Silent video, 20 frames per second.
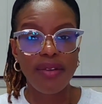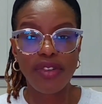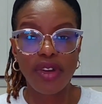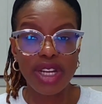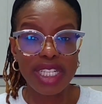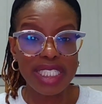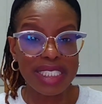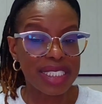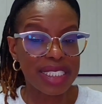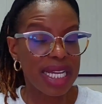
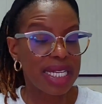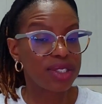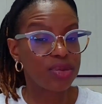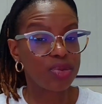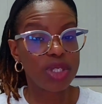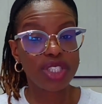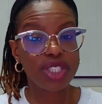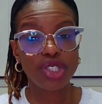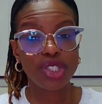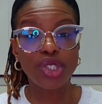for
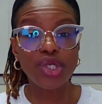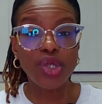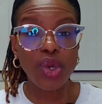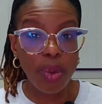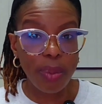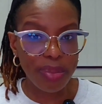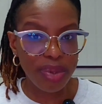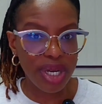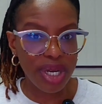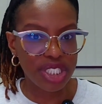instance, with the
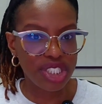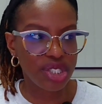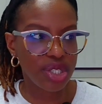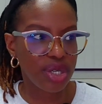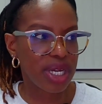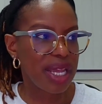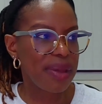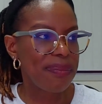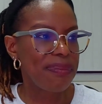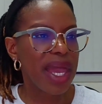school
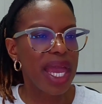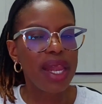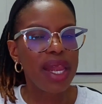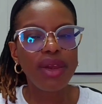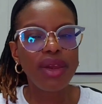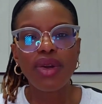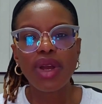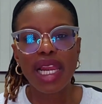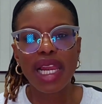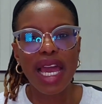pressure, it may
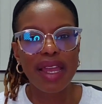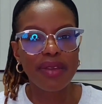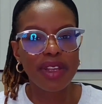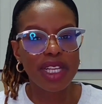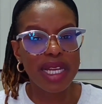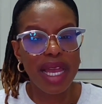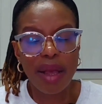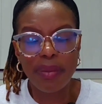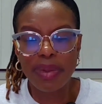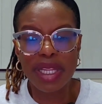look like
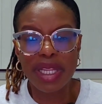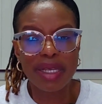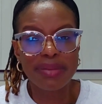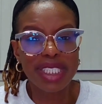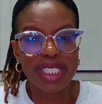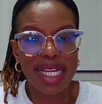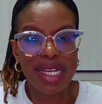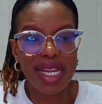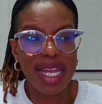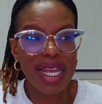helping
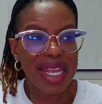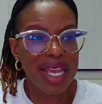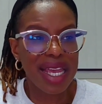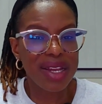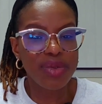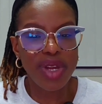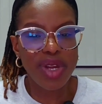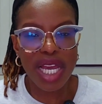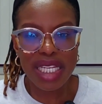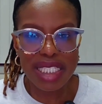them set,
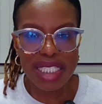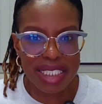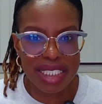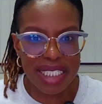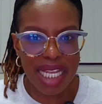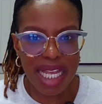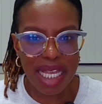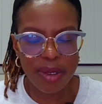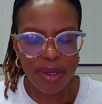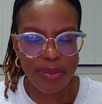again,
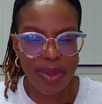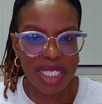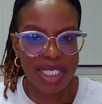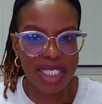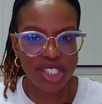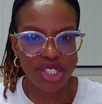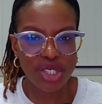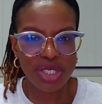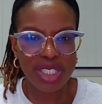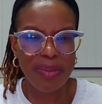realistic
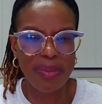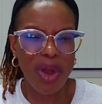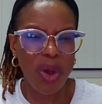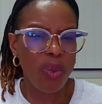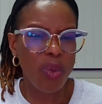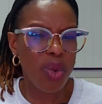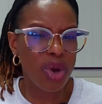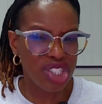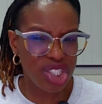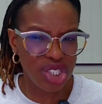expectations
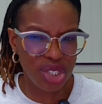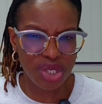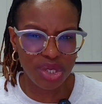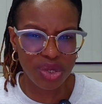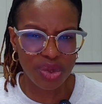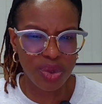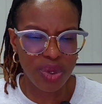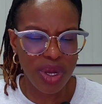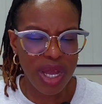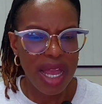about what to
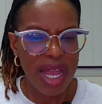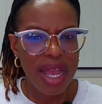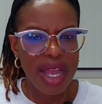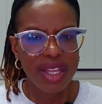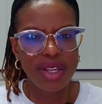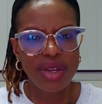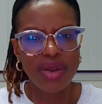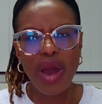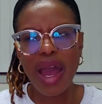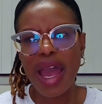do.
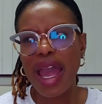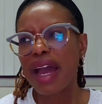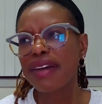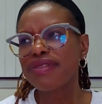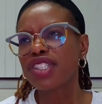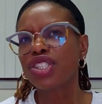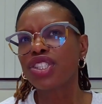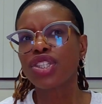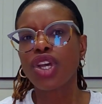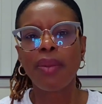I
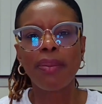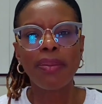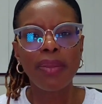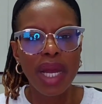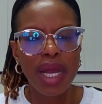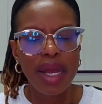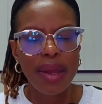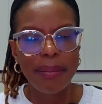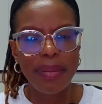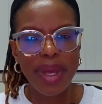have
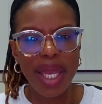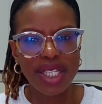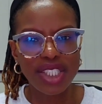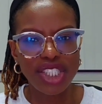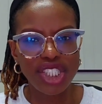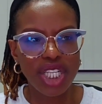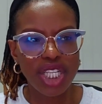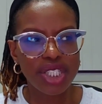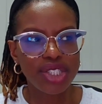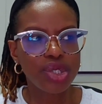some
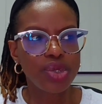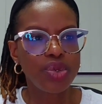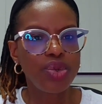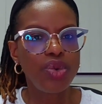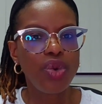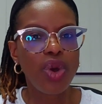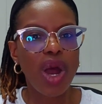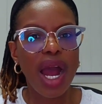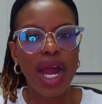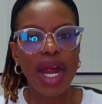patients
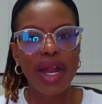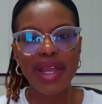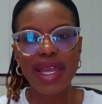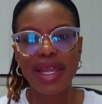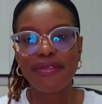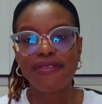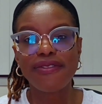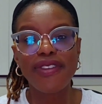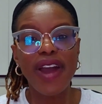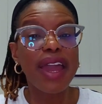who are
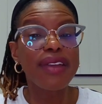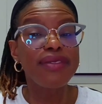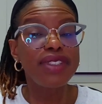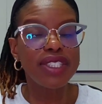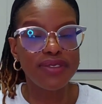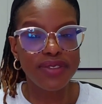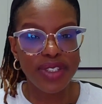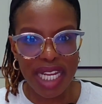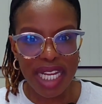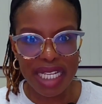in 5
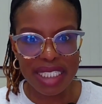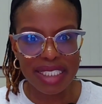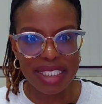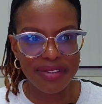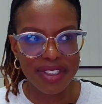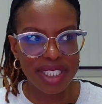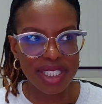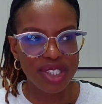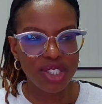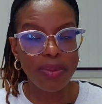different
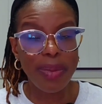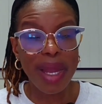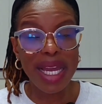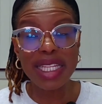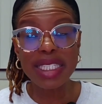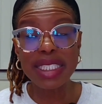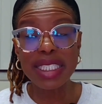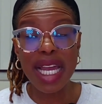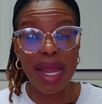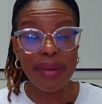activities. So
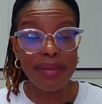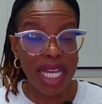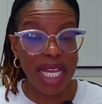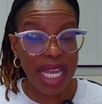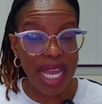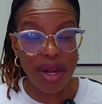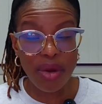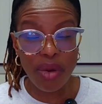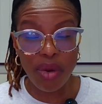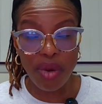by the time they
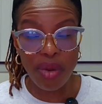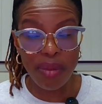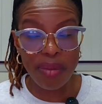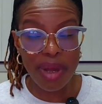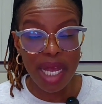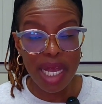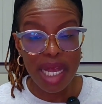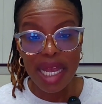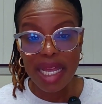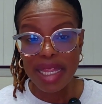get
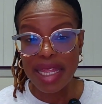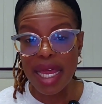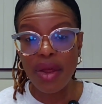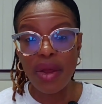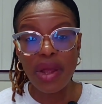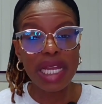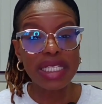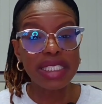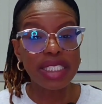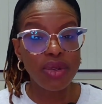home, they're
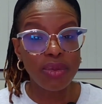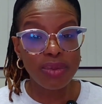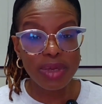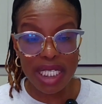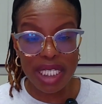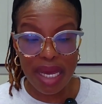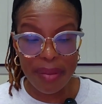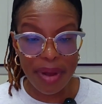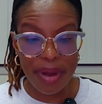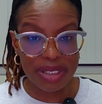not getting
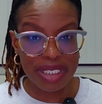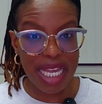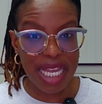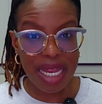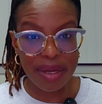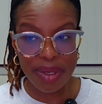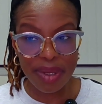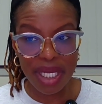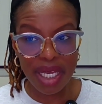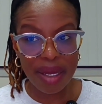home till about
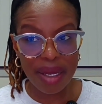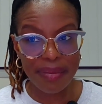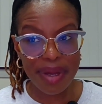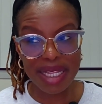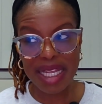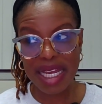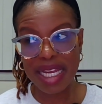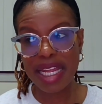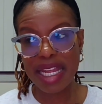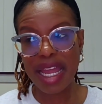10 p.m.
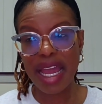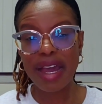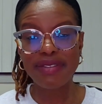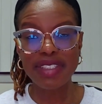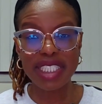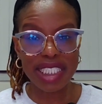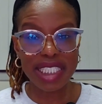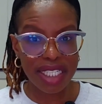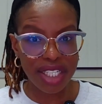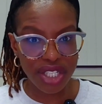And then they
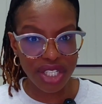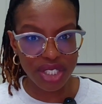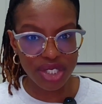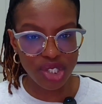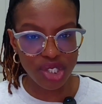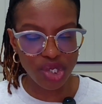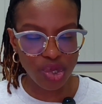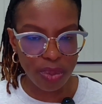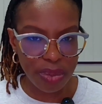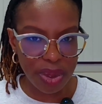have
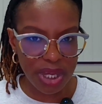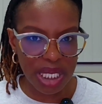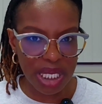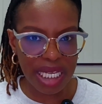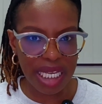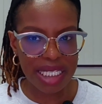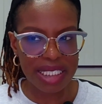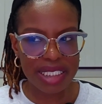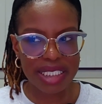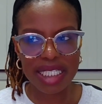dinner super
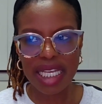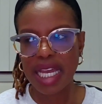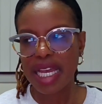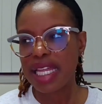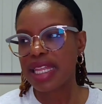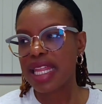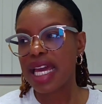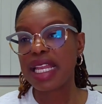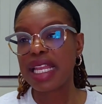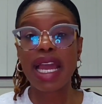late.
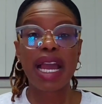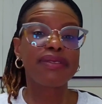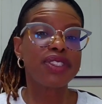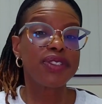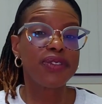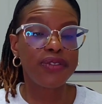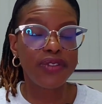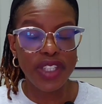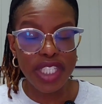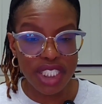Then they
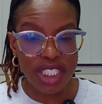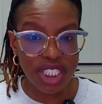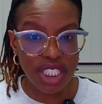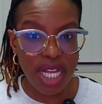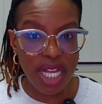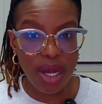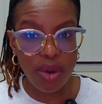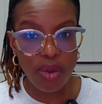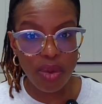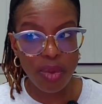have to
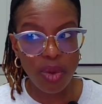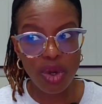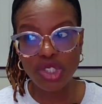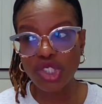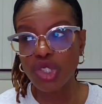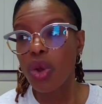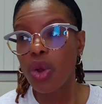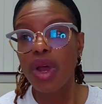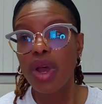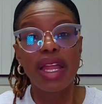finish their
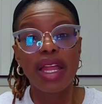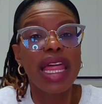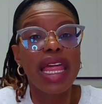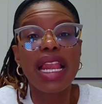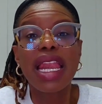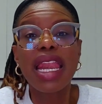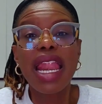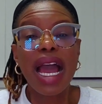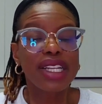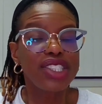homework. So
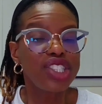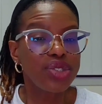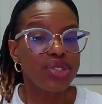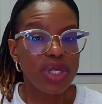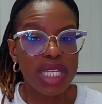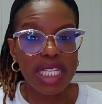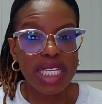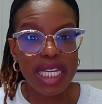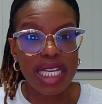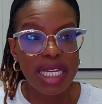they're
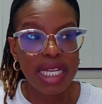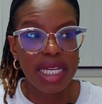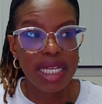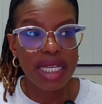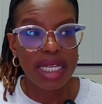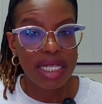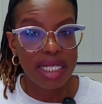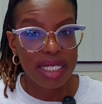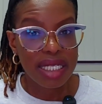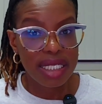naturally
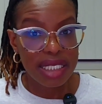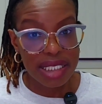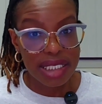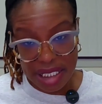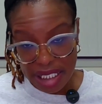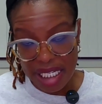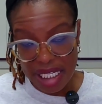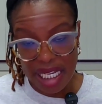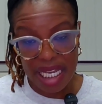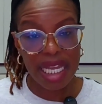
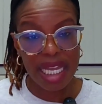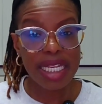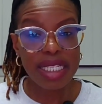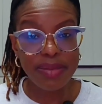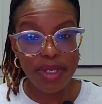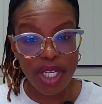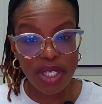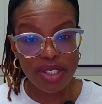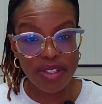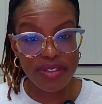
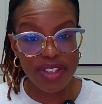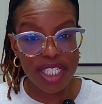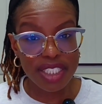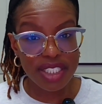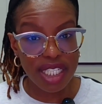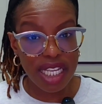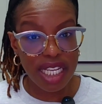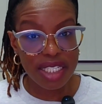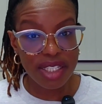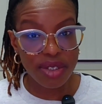delayed because of
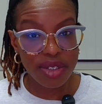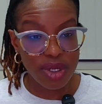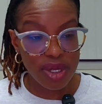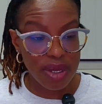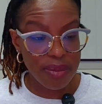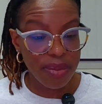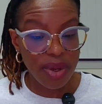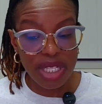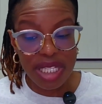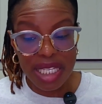their circadian
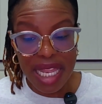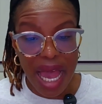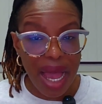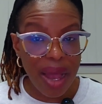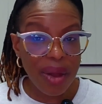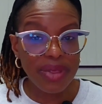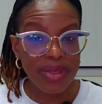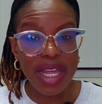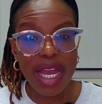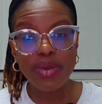rhythm, but
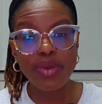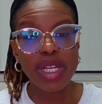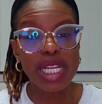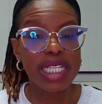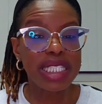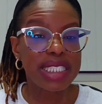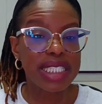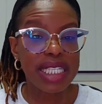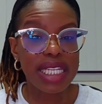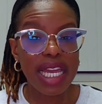now they're
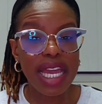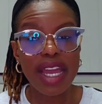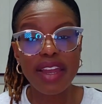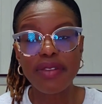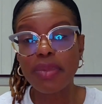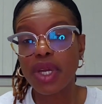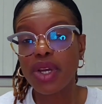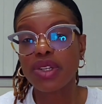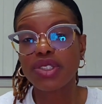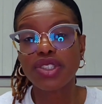really
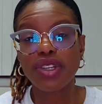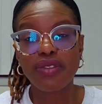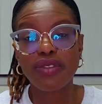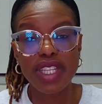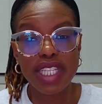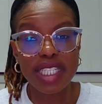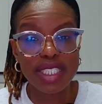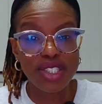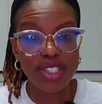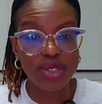delayed because
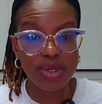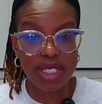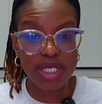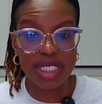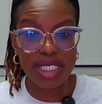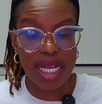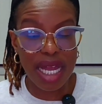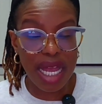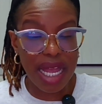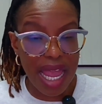of
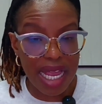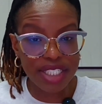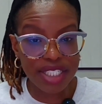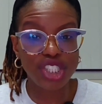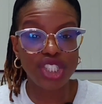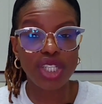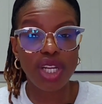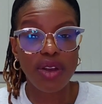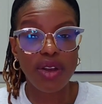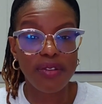these
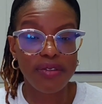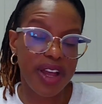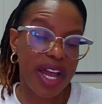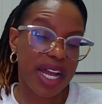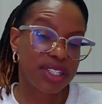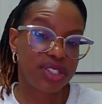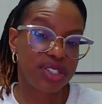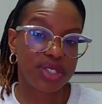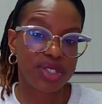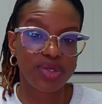external
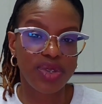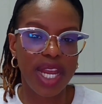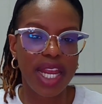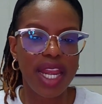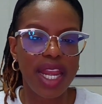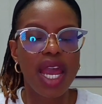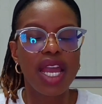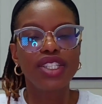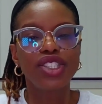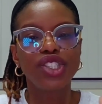factors,
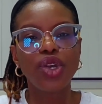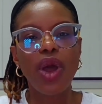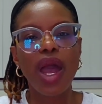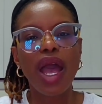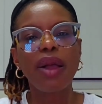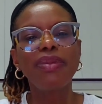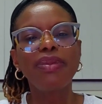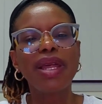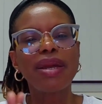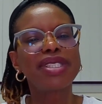right? So
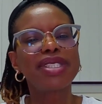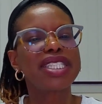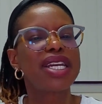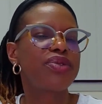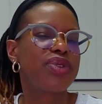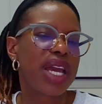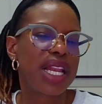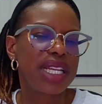help them set